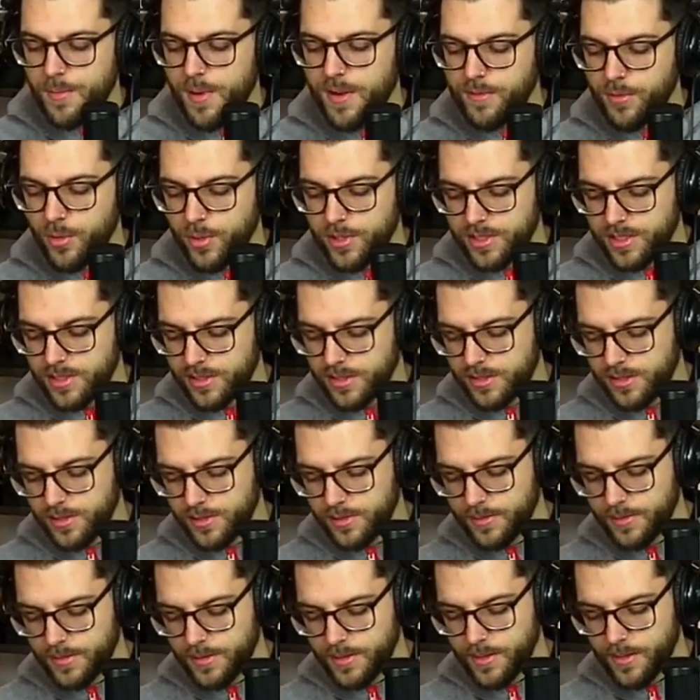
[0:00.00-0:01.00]
voice is,
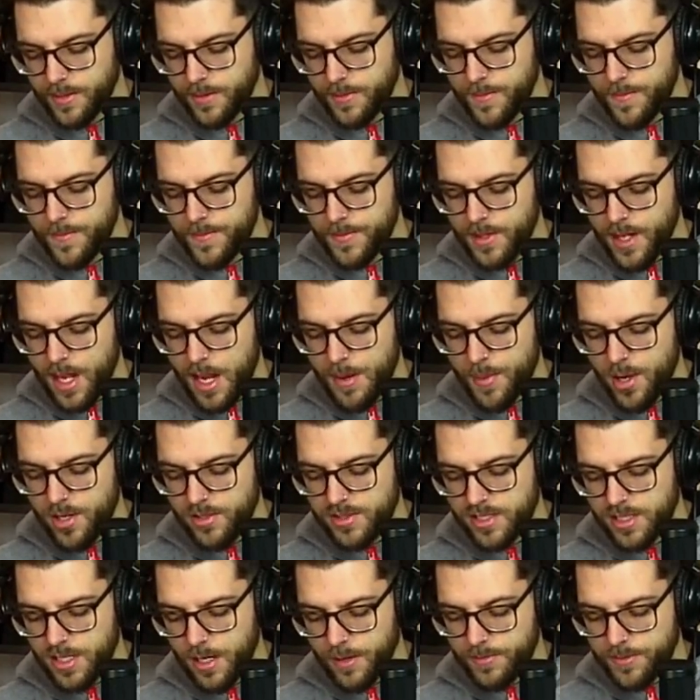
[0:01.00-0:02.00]
I'm all
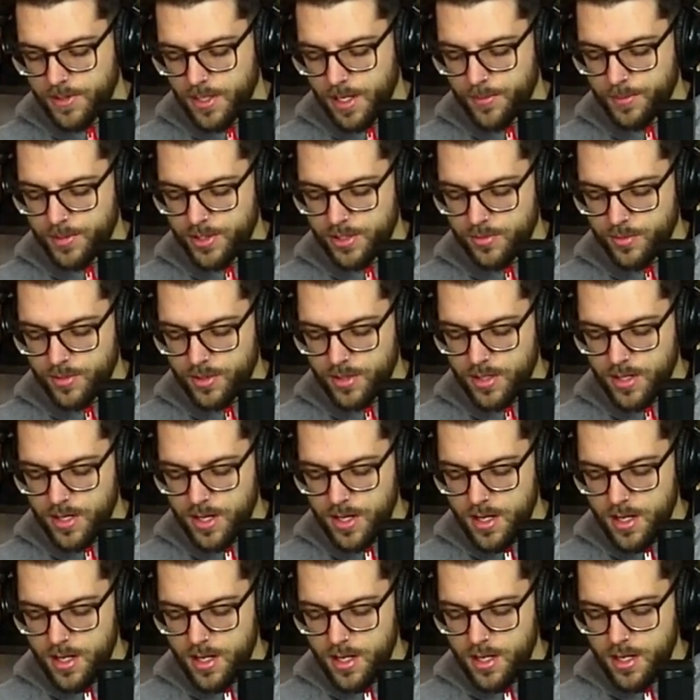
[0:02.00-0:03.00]
stuffed up because we're
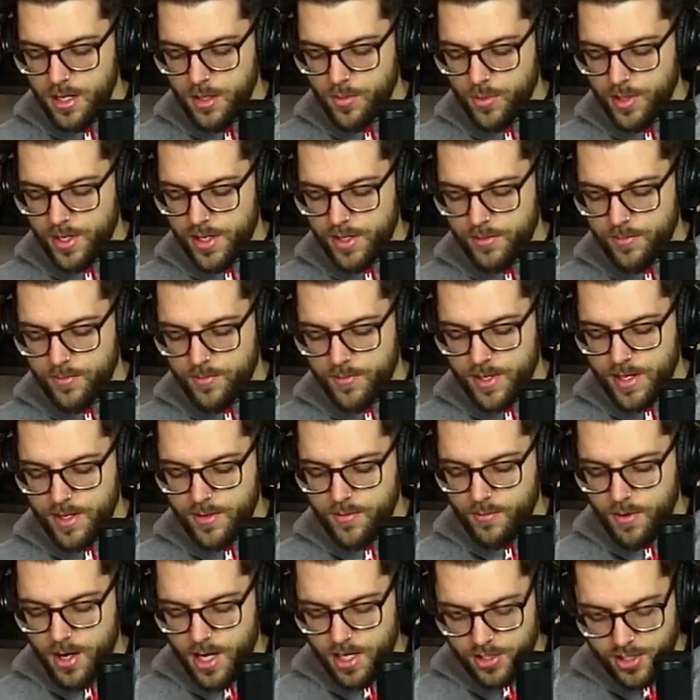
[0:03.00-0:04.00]
here in
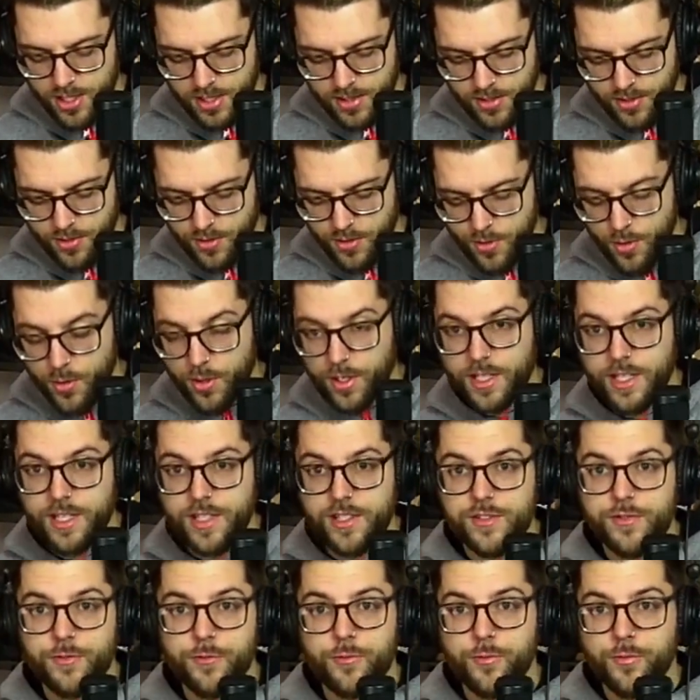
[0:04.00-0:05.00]
Rochester, New York, and
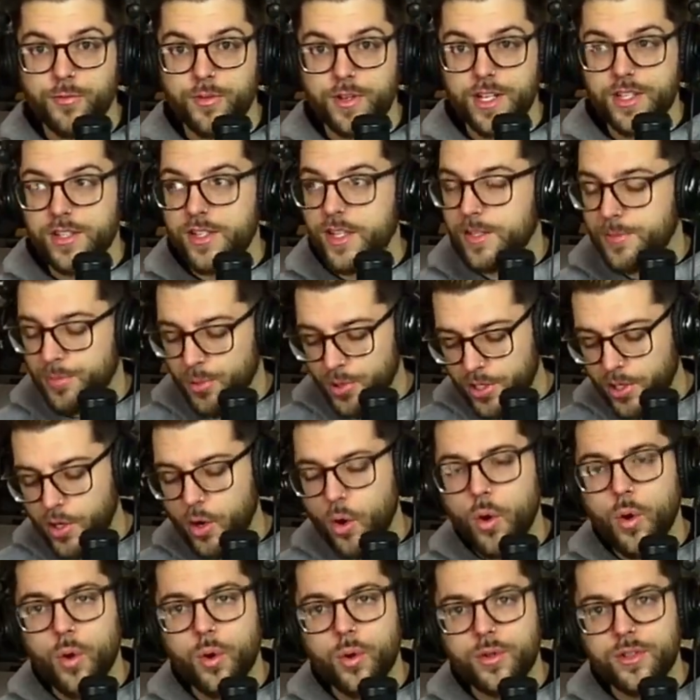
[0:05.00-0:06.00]
it's pretty
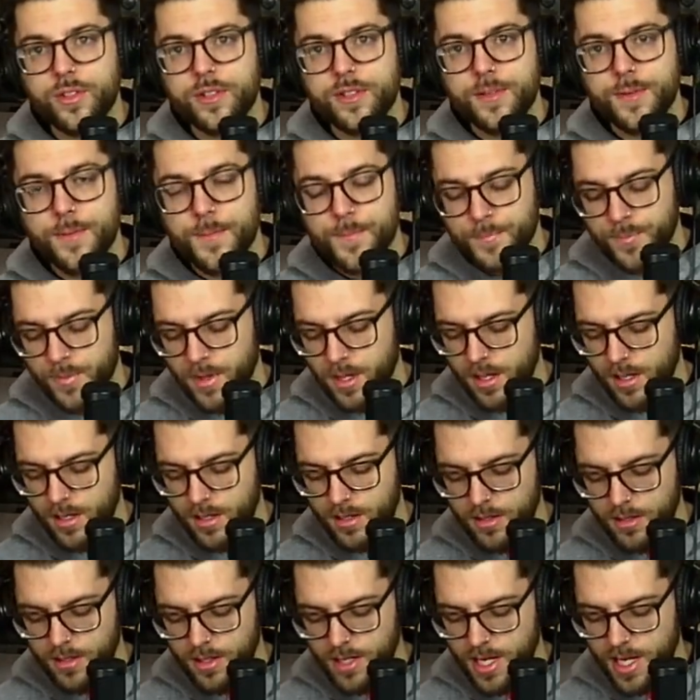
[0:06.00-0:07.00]
cold.
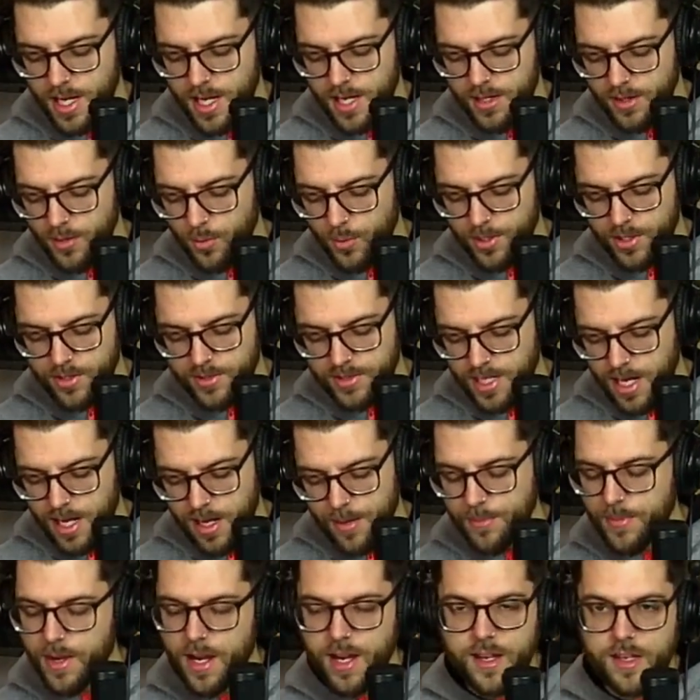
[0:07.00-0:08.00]
And the
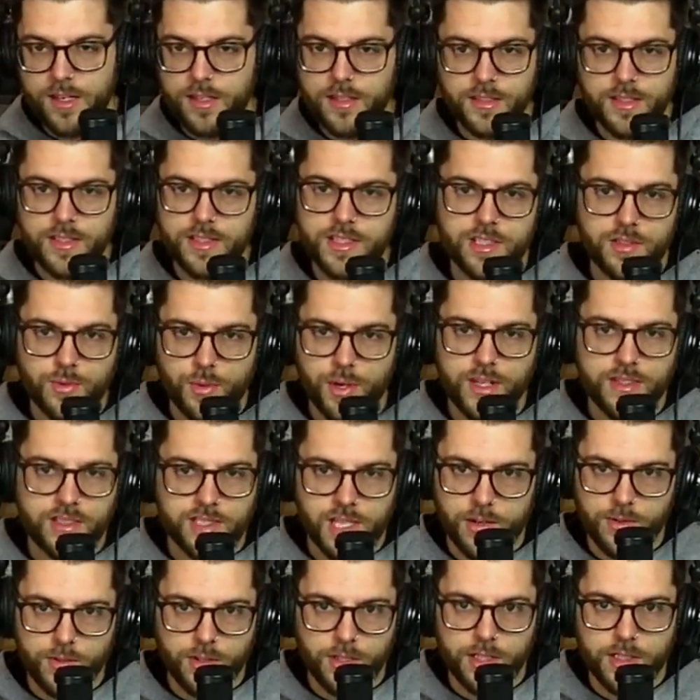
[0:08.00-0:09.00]
wintertime, this is what I
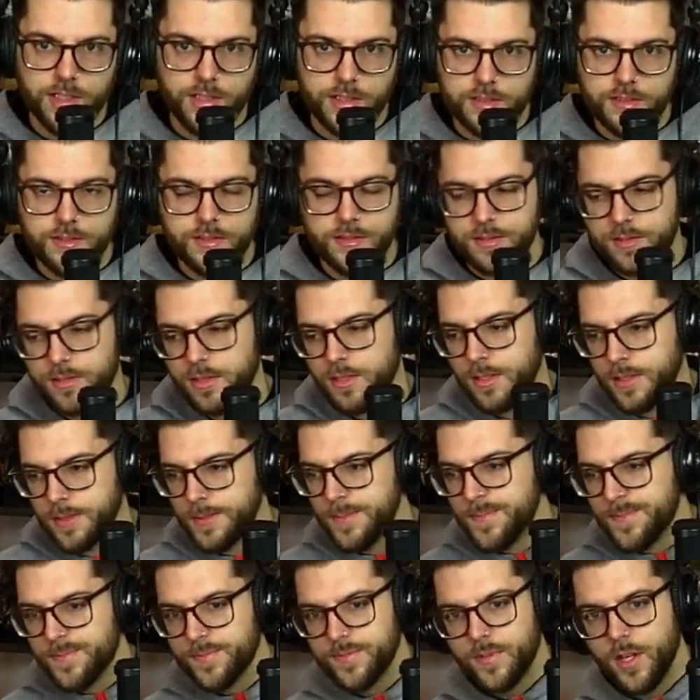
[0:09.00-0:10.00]
sound like,
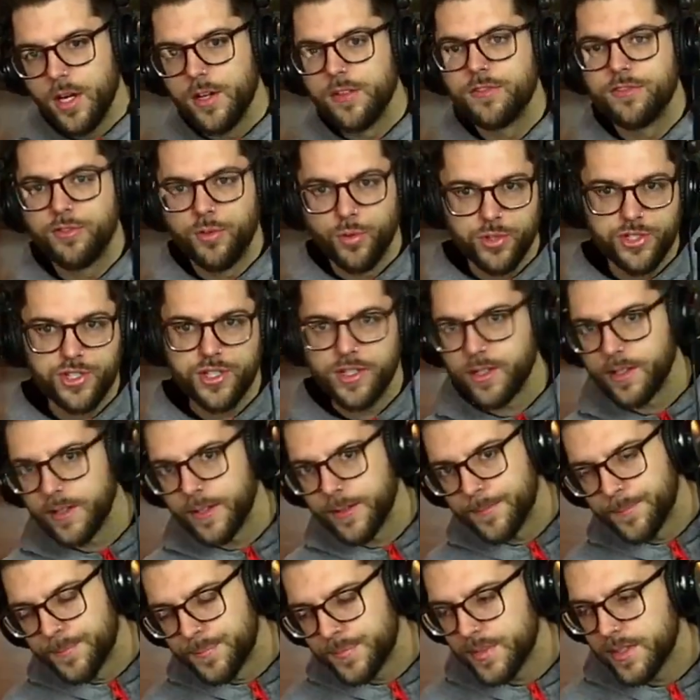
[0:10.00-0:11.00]

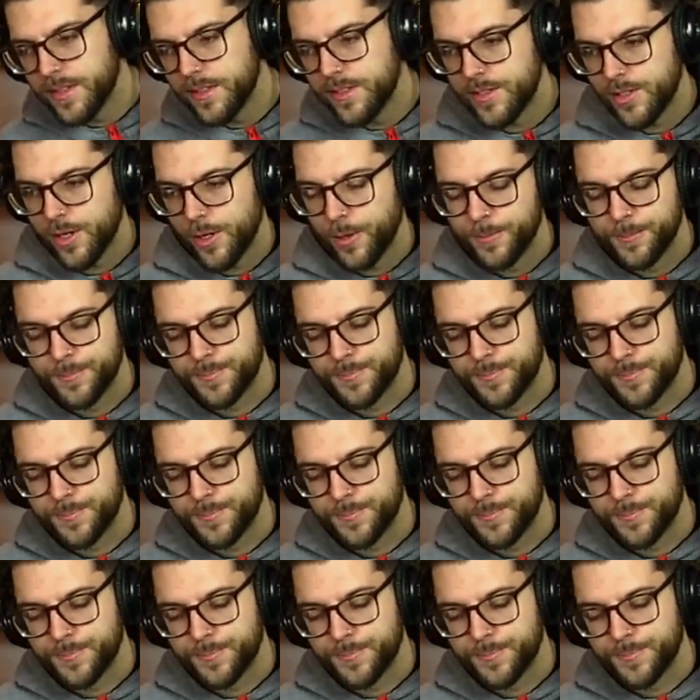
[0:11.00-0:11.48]
unfortunately. So